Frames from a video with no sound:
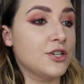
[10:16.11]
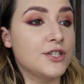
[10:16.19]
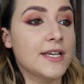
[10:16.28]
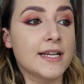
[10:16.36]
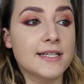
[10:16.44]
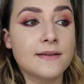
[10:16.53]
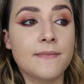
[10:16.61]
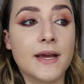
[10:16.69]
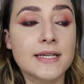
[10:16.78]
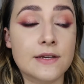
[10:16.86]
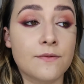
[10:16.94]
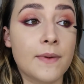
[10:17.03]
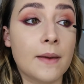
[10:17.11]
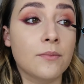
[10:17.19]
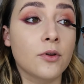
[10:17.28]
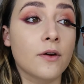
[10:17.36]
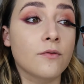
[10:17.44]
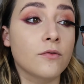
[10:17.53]
She said it's amazing for
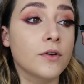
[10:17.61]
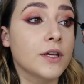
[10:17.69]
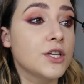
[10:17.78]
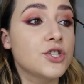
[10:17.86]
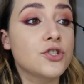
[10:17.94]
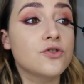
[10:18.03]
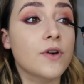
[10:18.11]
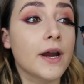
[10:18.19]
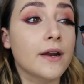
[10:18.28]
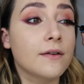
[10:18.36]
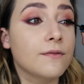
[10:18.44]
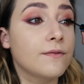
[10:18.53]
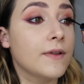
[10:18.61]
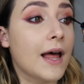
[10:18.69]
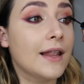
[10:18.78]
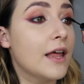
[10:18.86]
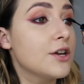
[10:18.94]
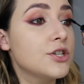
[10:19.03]
people who have really straight and
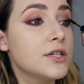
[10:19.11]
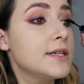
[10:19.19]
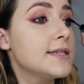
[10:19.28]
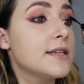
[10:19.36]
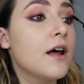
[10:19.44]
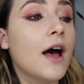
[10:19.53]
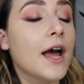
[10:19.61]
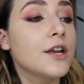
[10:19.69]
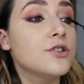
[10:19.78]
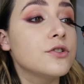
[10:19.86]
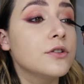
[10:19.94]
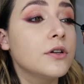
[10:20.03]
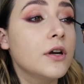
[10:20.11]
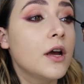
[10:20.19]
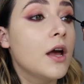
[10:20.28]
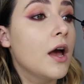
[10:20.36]
flat lashes, and I do.